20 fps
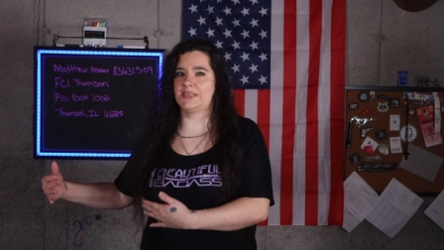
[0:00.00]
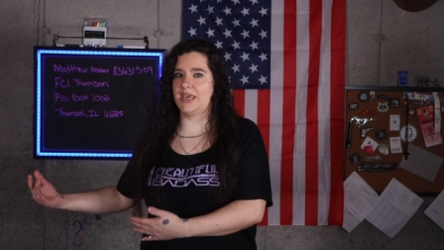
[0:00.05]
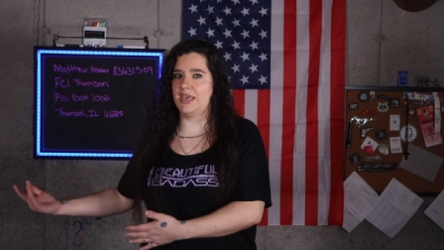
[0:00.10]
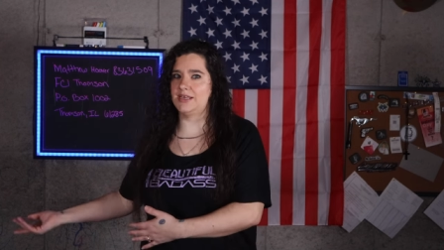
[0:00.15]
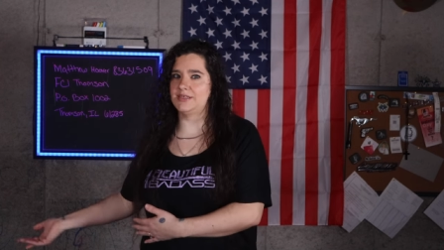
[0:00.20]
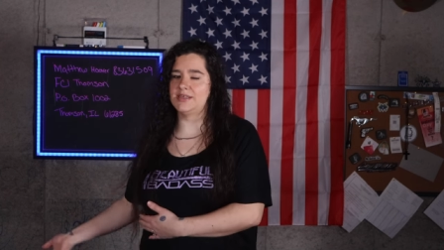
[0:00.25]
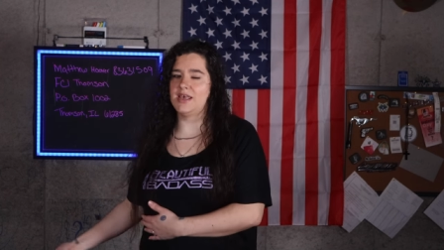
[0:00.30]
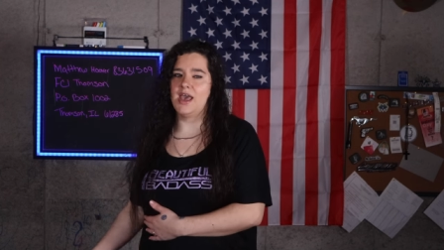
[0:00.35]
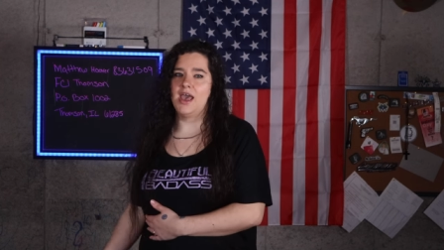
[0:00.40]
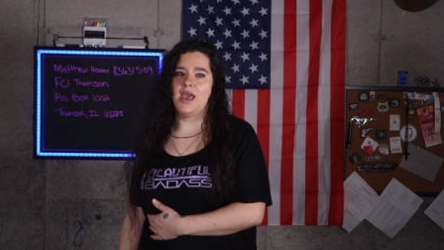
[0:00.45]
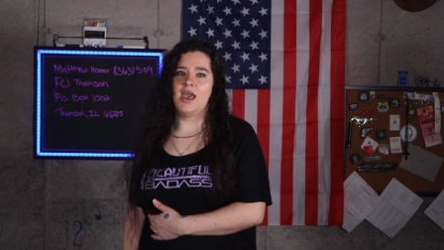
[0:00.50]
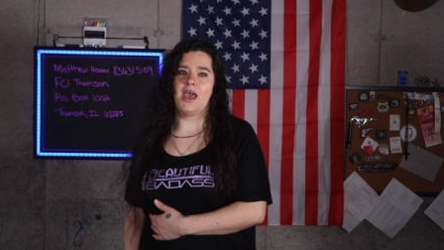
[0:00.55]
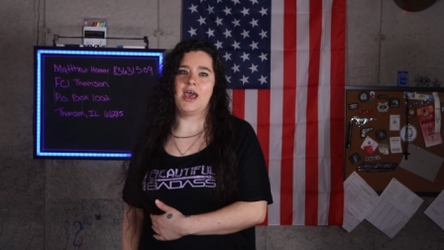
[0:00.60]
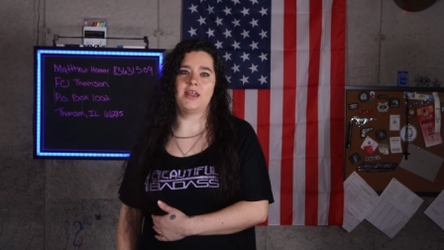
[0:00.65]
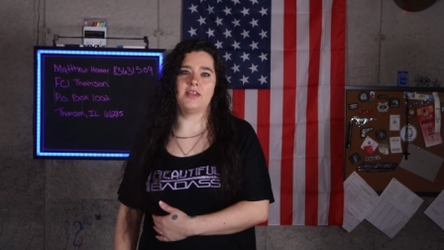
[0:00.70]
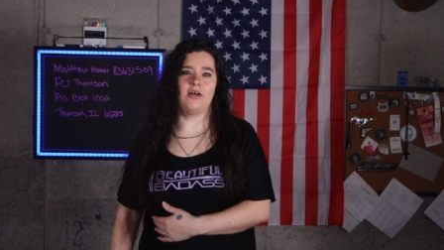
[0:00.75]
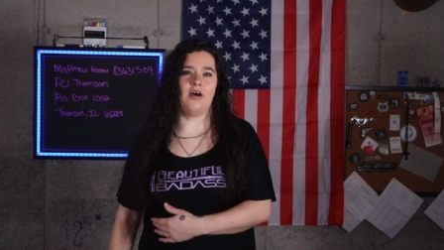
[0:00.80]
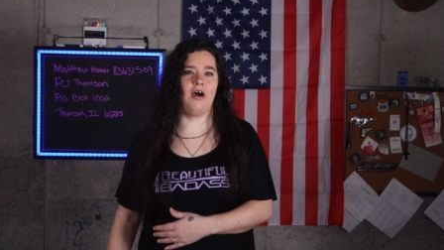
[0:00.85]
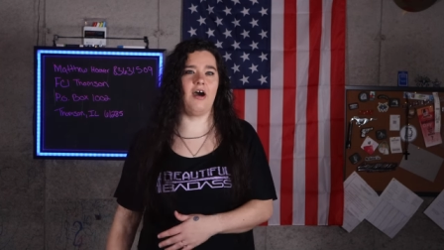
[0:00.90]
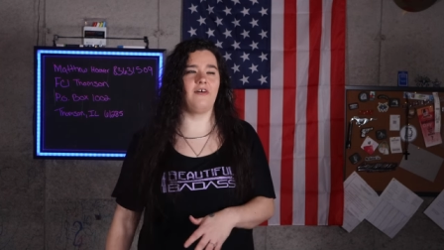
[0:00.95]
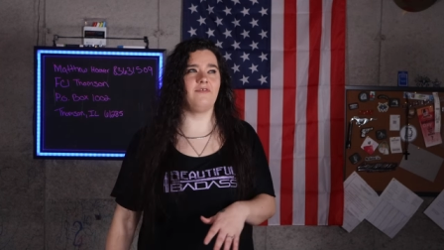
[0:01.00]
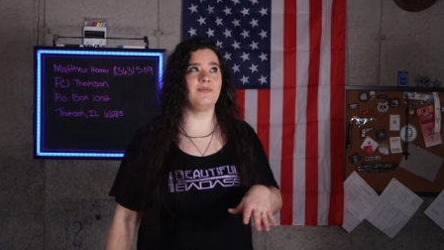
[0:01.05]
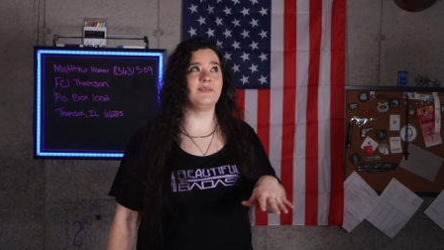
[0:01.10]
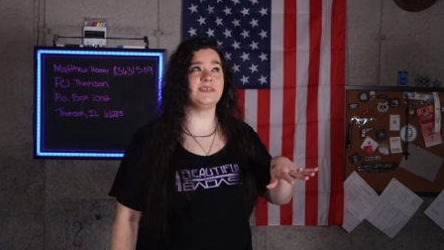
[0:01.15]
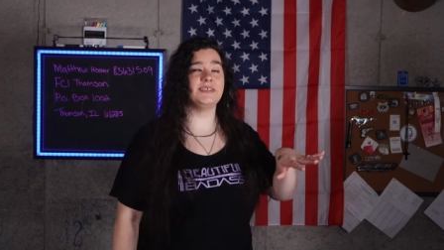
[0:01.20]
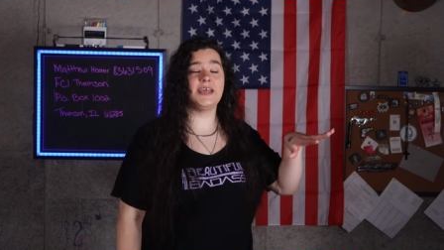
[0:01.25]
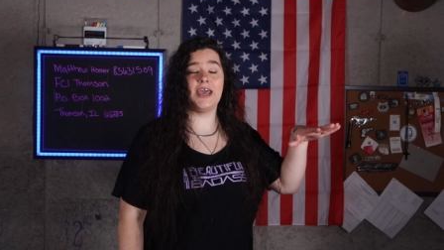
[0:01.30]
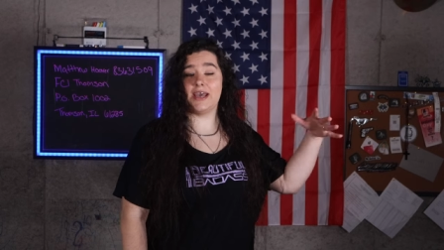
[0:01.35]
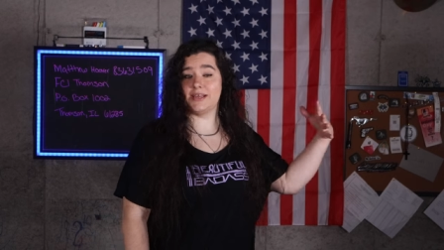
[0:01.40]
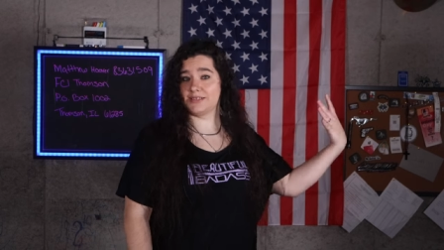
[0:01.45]
case and the
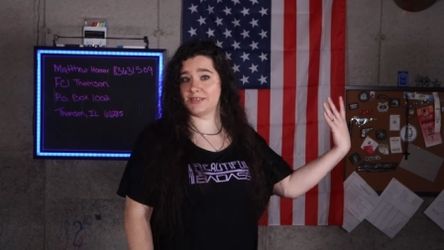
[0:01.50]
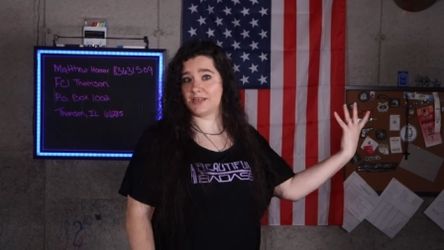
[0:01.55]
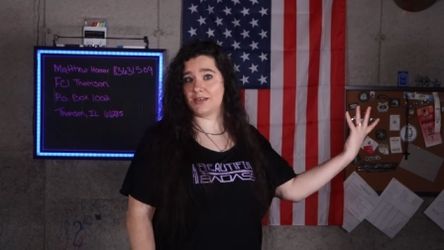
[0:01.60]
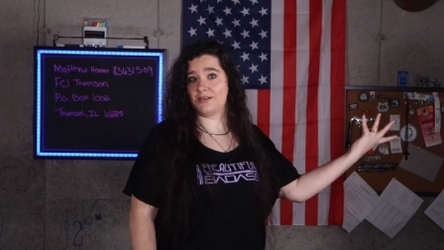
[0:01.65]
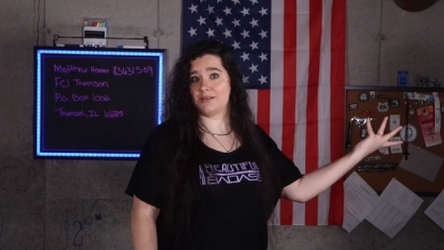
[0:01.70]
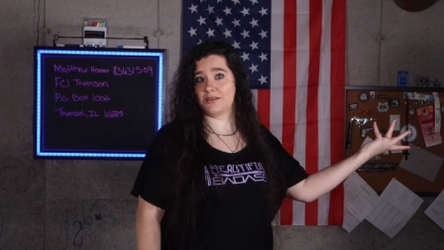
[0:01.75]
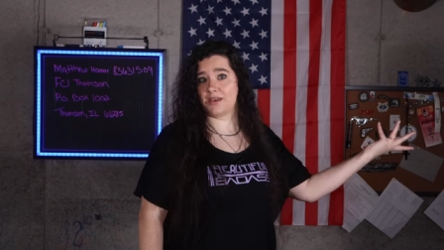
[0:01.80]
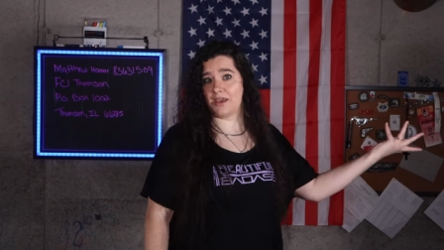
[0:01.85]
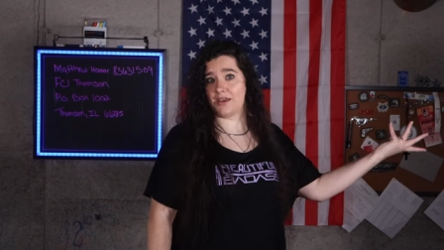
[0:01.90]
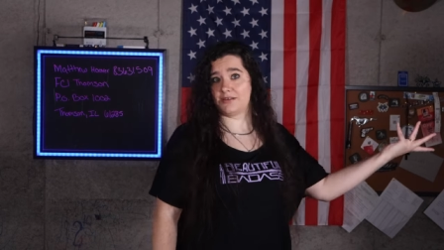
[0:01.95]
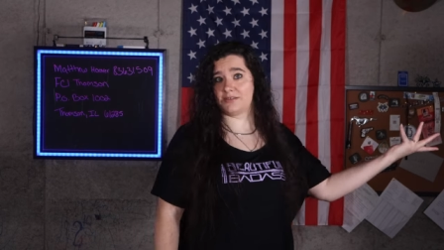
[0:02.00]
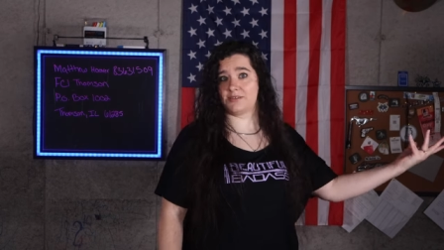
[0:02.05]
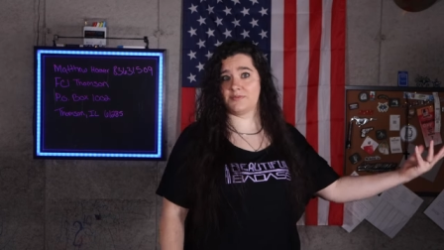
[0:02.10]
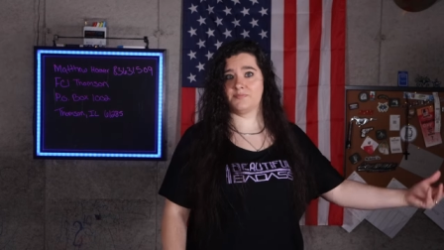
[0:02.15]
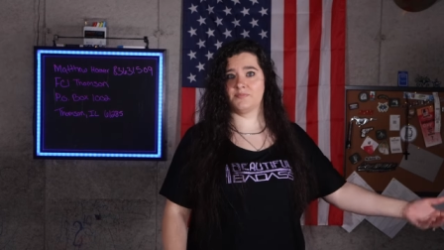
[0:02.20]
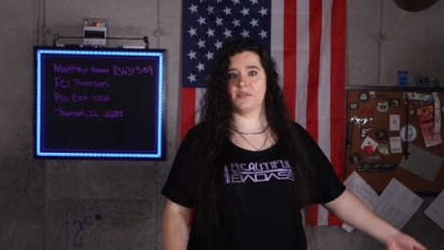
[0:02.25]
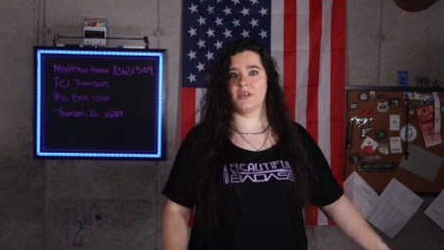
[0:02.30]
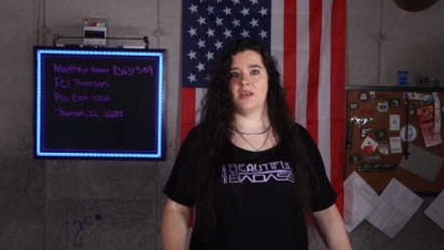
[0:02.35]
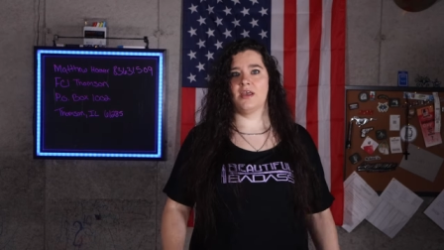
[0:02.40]
Hoffman Tactical case.